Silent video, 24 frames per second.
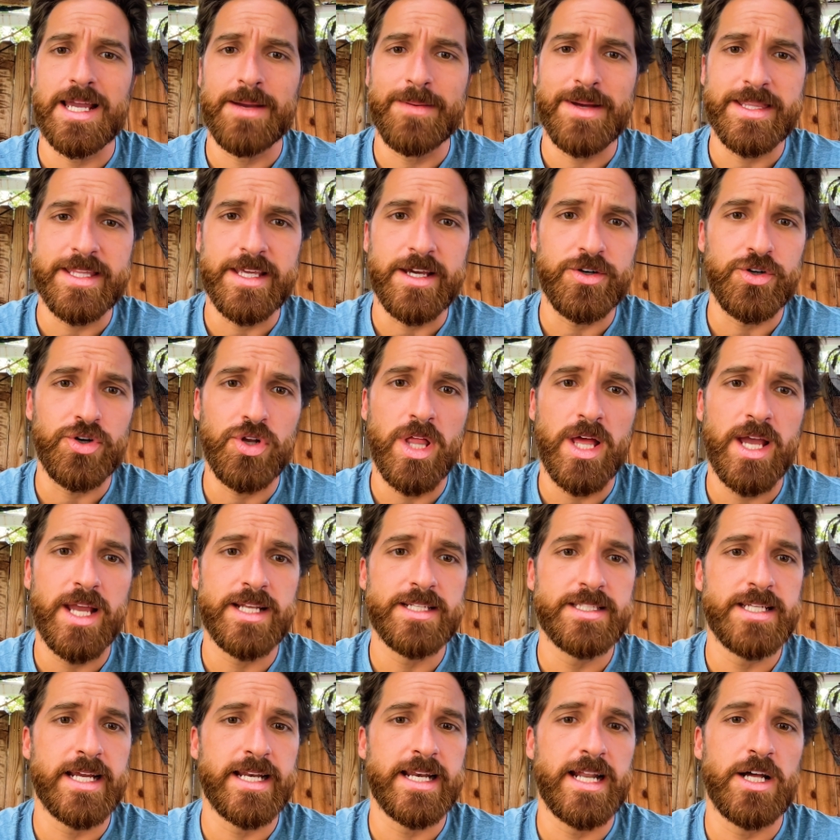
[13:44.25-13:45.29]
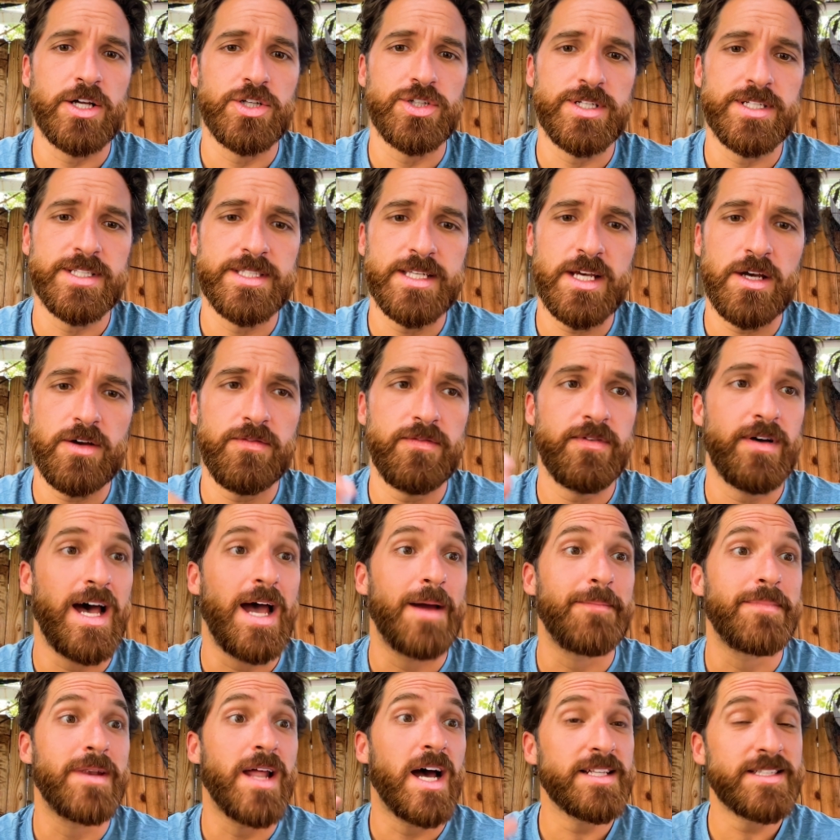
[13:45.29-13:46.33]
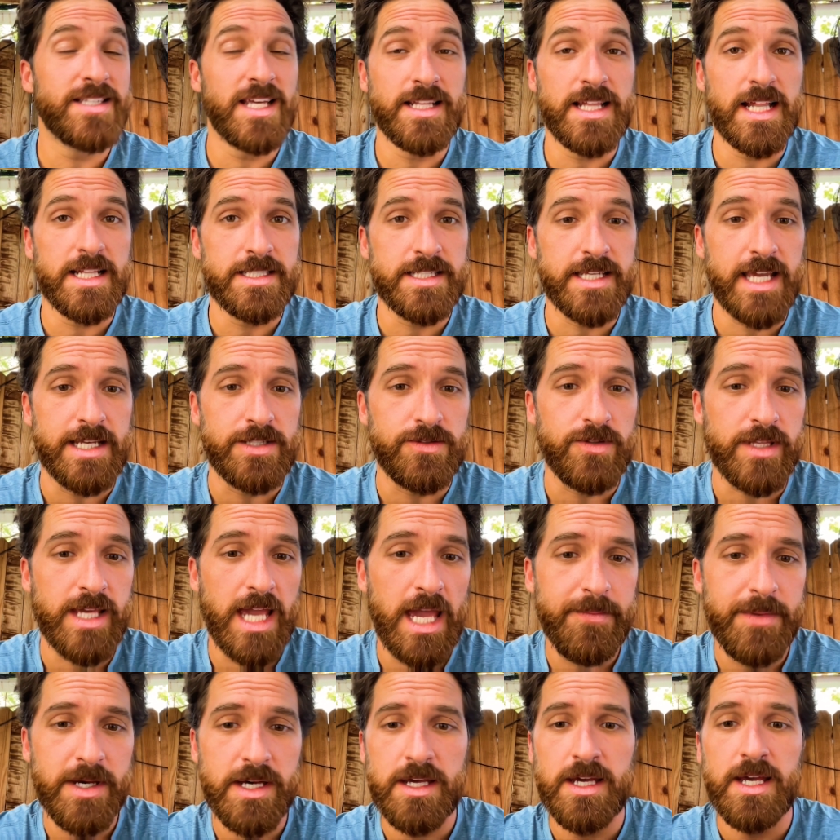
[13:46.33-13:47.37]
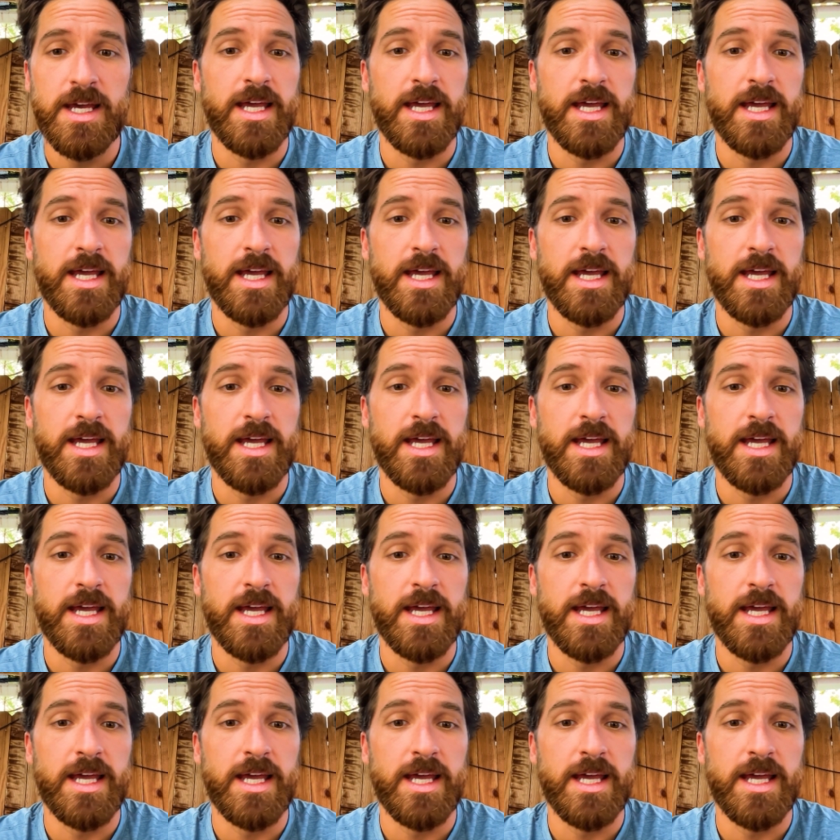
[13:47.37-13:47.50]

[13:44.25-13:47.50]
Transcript: about the underlying technology itself. I'm not saying that's the case with Gamma.